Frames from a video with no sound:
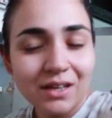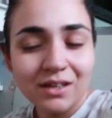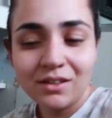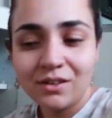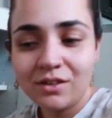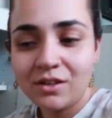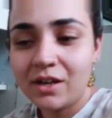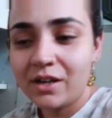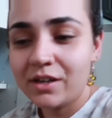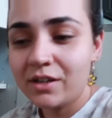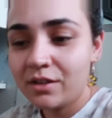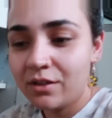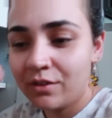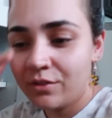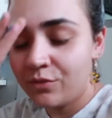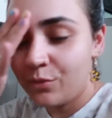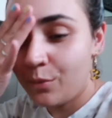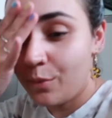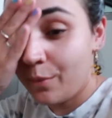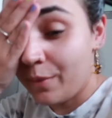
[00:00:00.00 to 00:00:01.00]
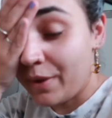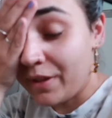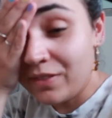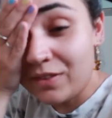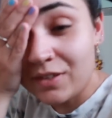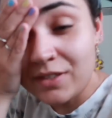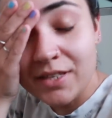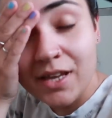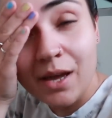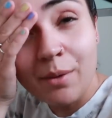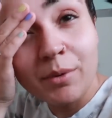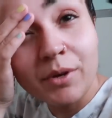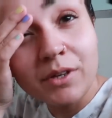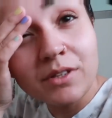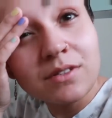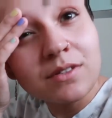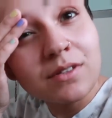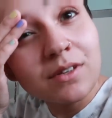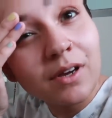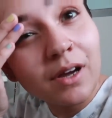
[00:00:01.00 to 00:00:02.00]
you kind of, when this
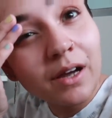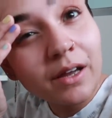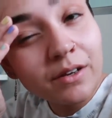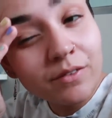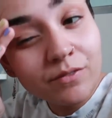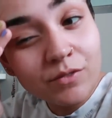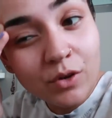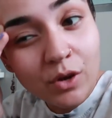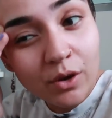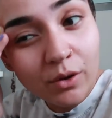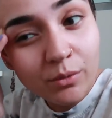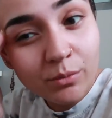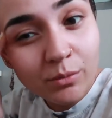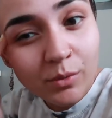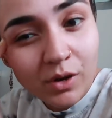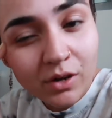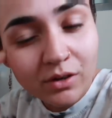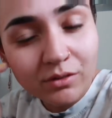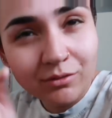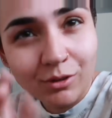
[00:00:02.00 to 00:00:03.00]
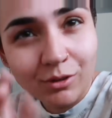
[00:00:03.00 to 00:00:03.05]
happens, you kind of know what